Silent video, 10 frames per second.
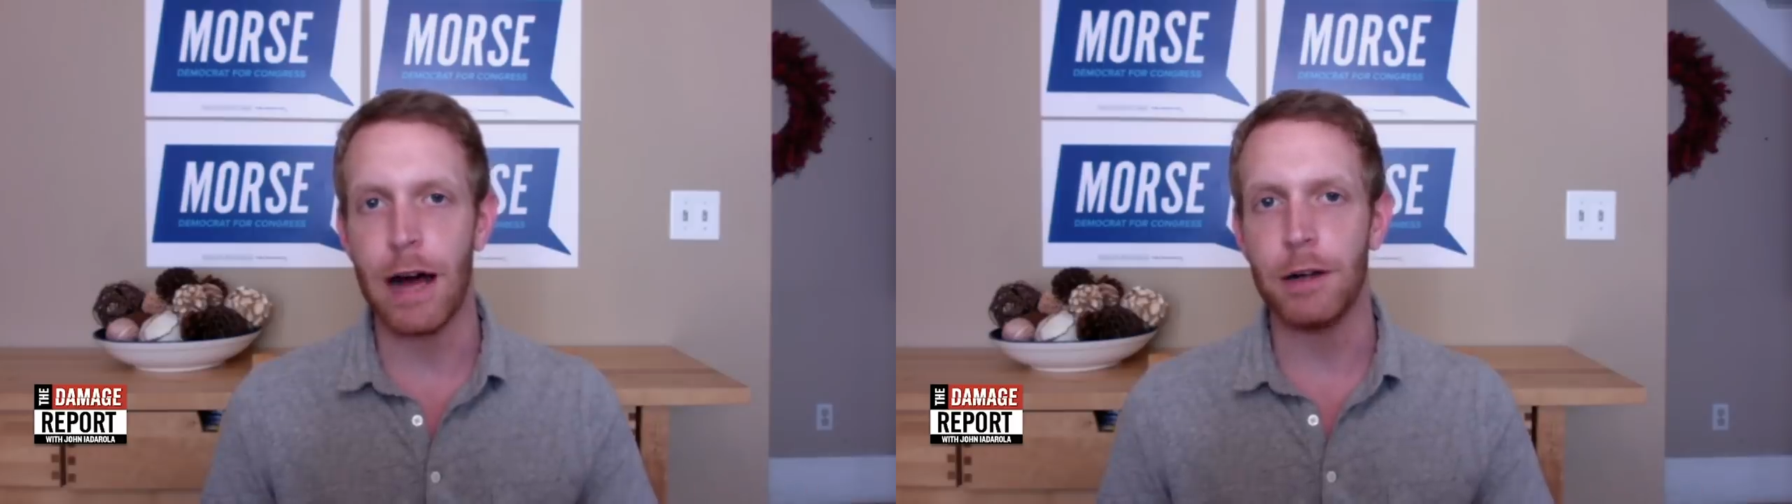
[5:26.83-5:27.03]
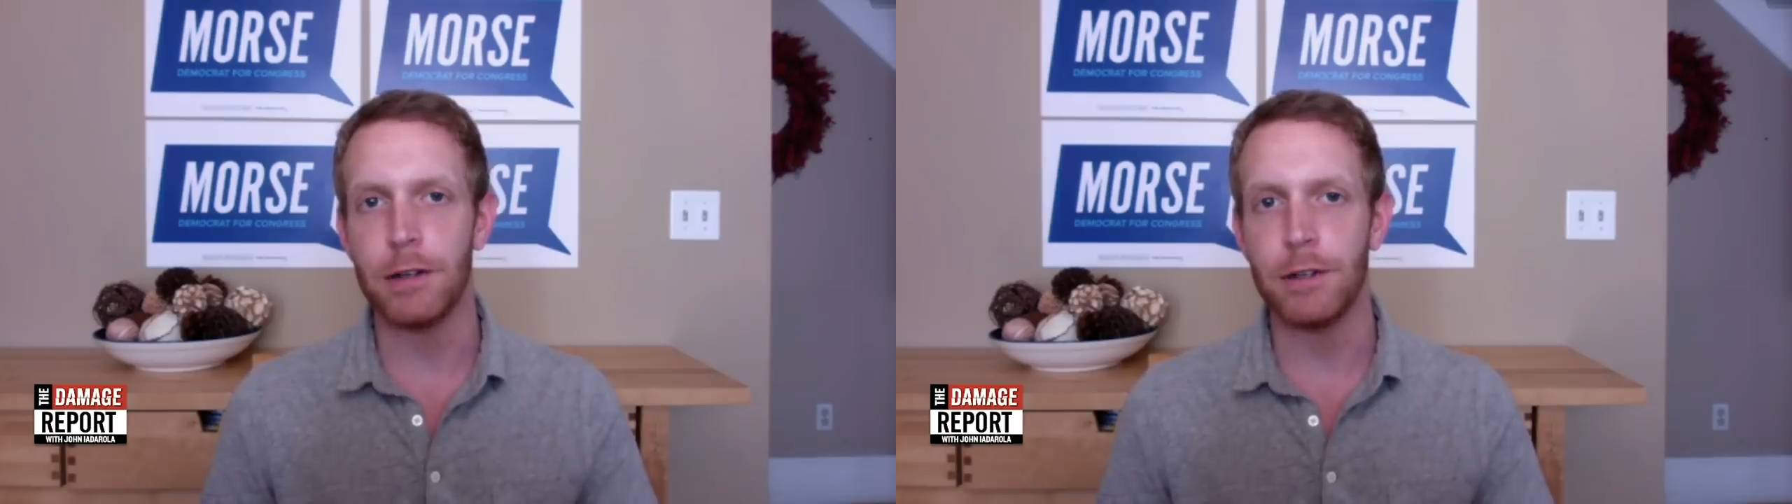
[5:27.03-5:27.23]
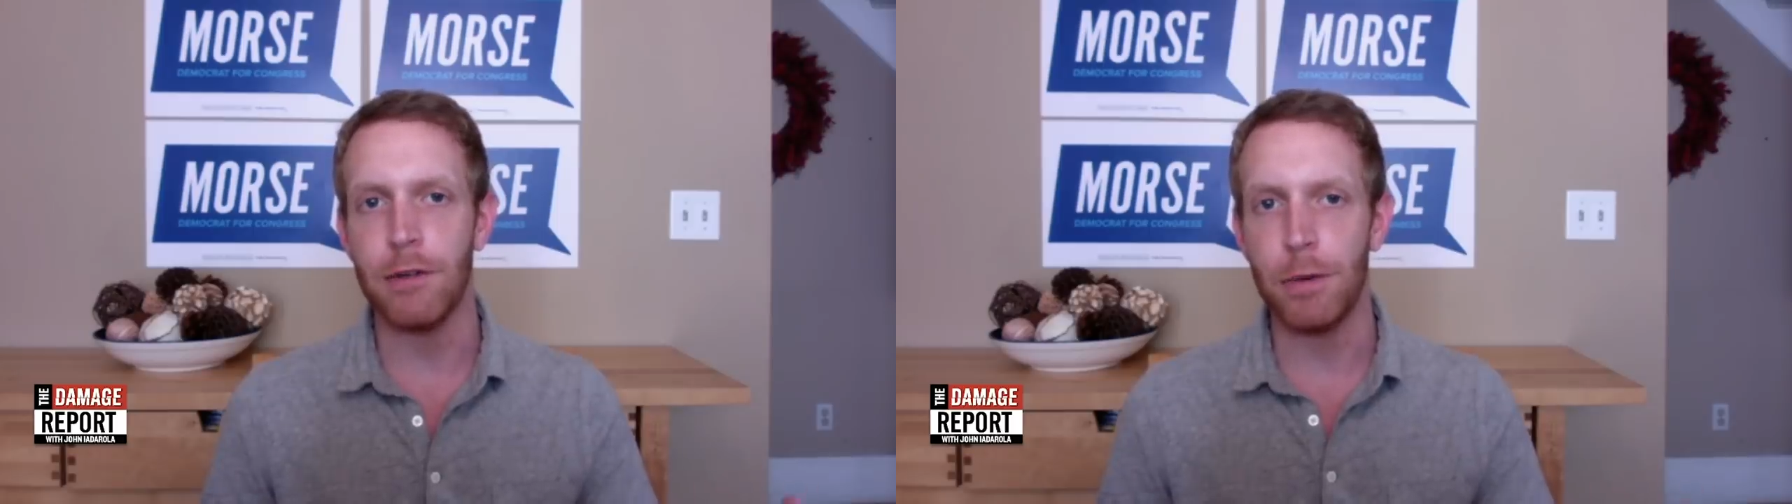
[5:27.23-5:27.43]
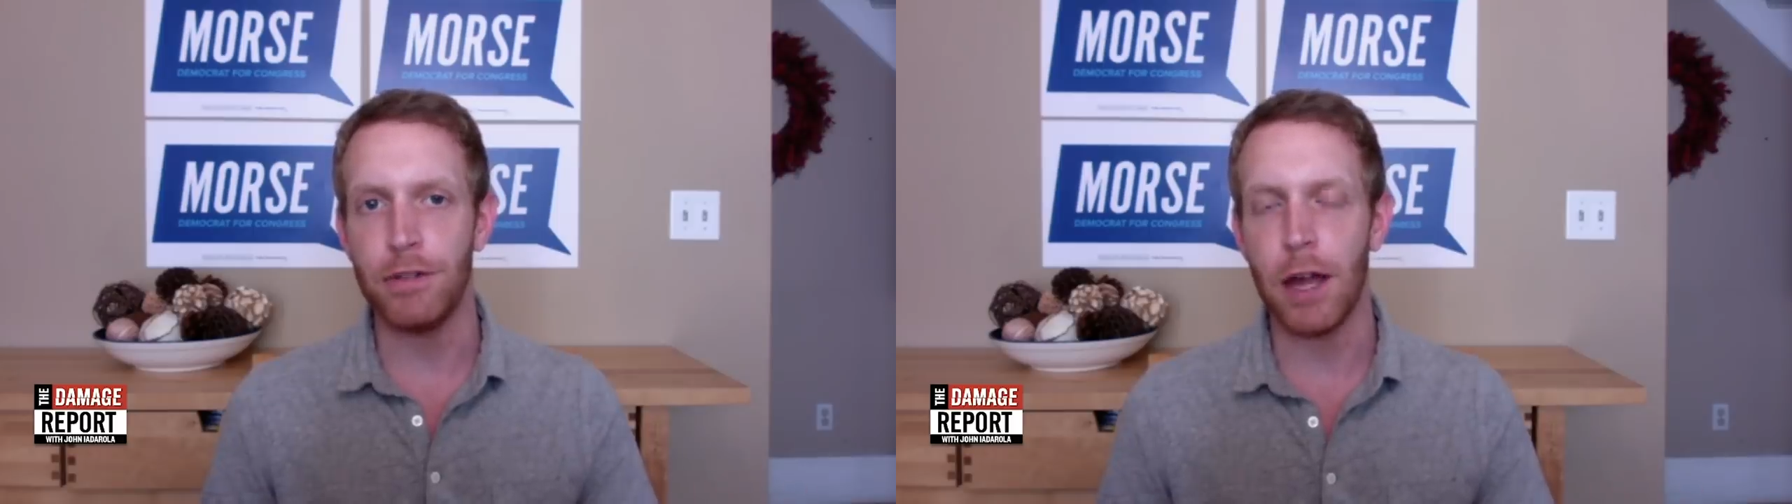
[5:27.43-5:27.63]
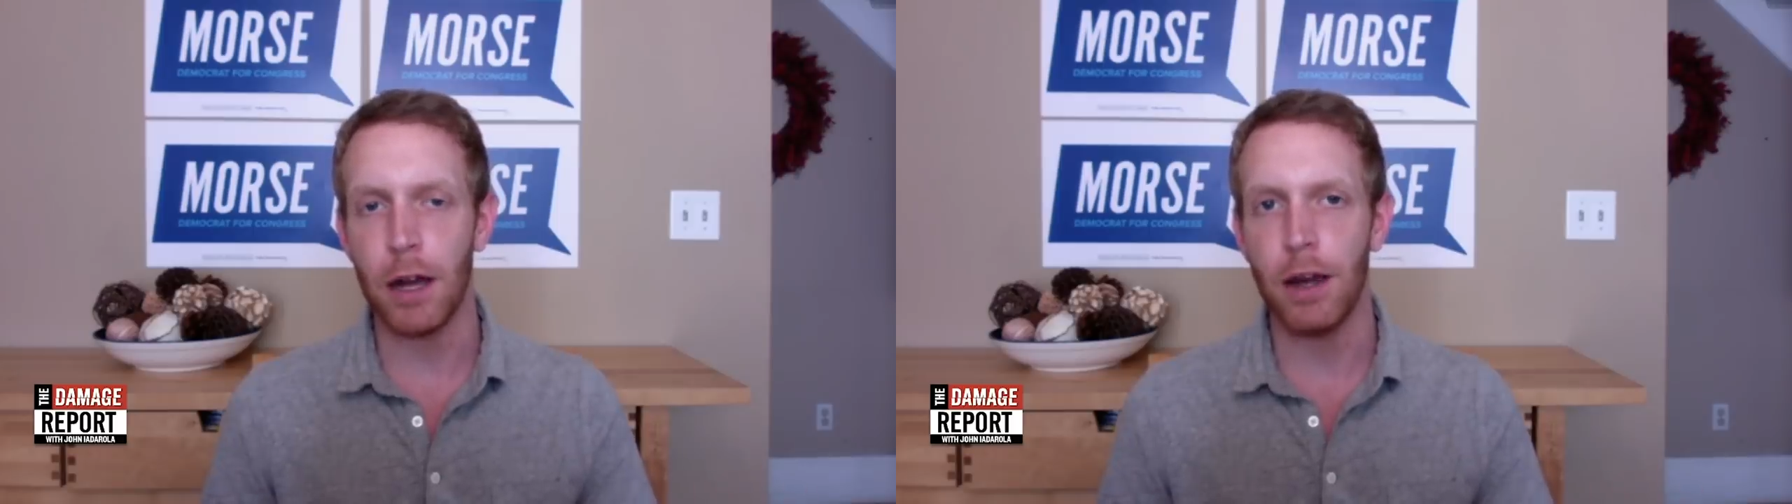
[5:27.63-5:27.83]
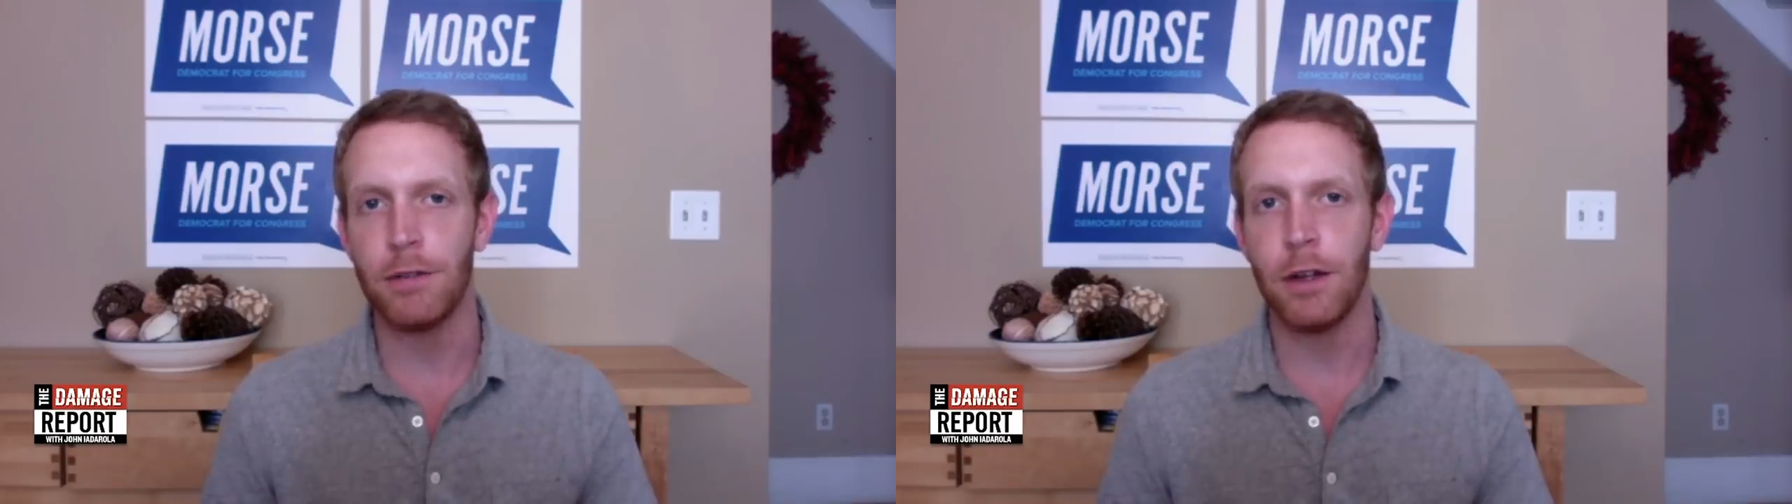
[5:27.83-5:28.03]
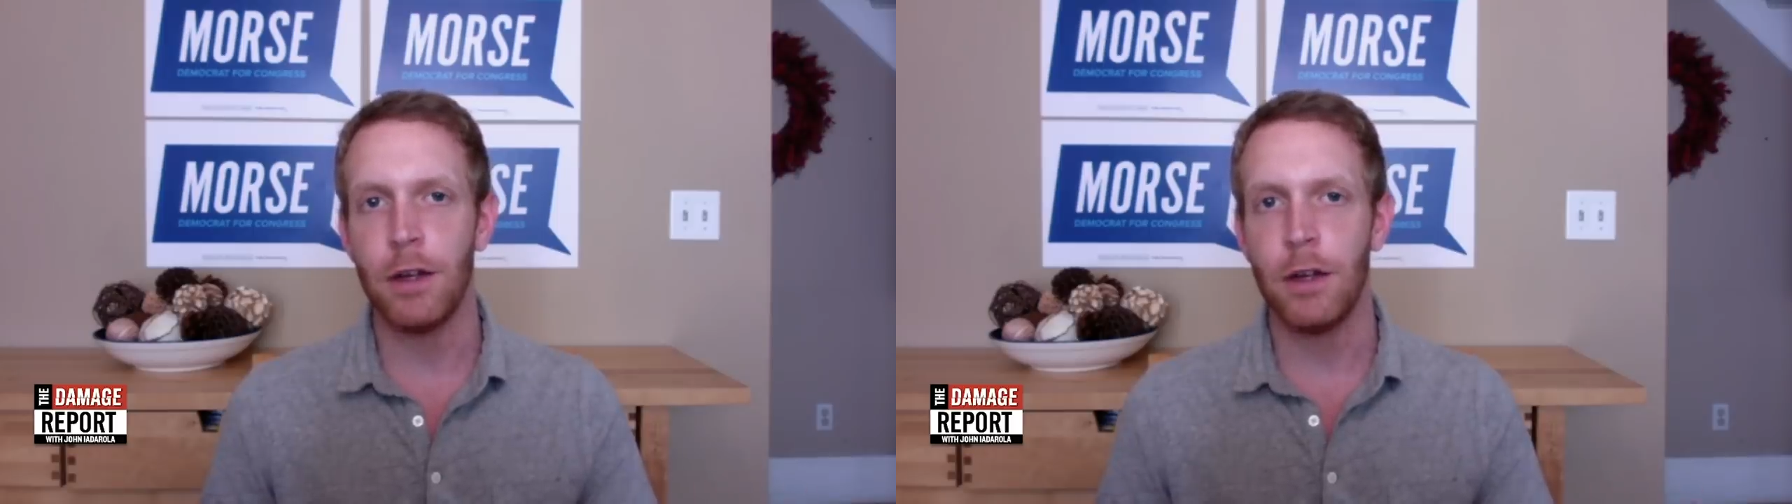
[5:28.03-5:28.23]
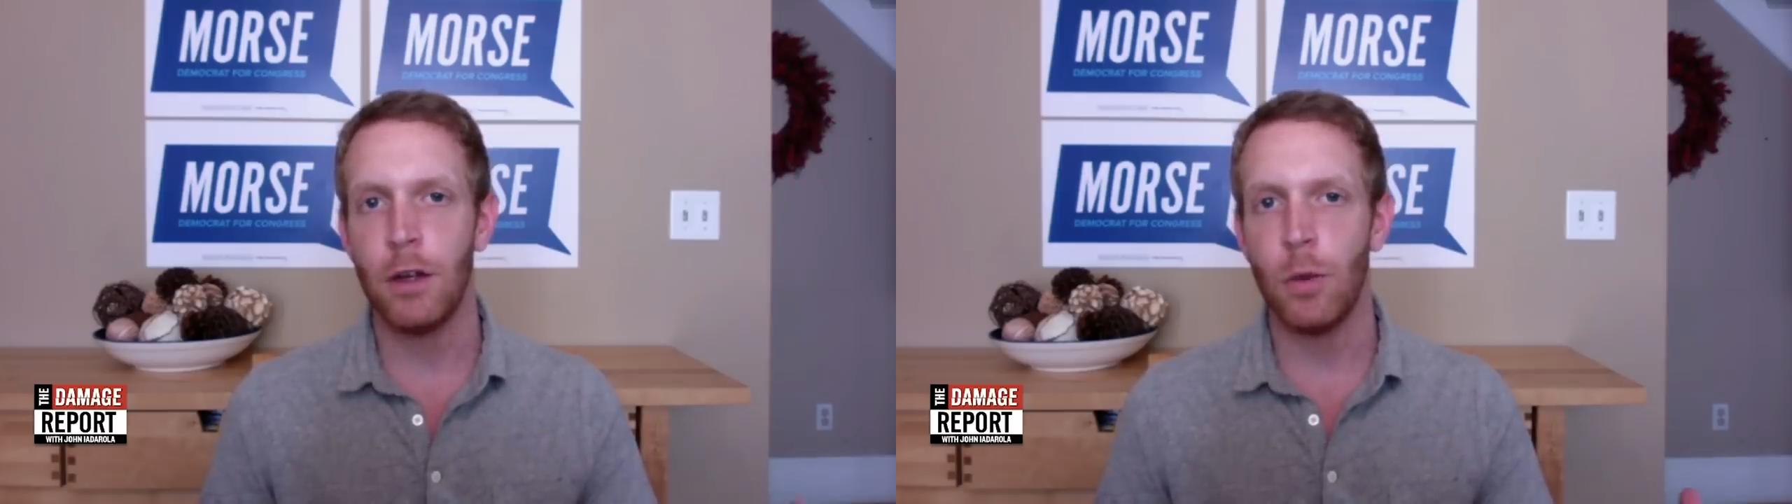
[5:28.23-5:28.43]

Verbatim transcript: Congress representing us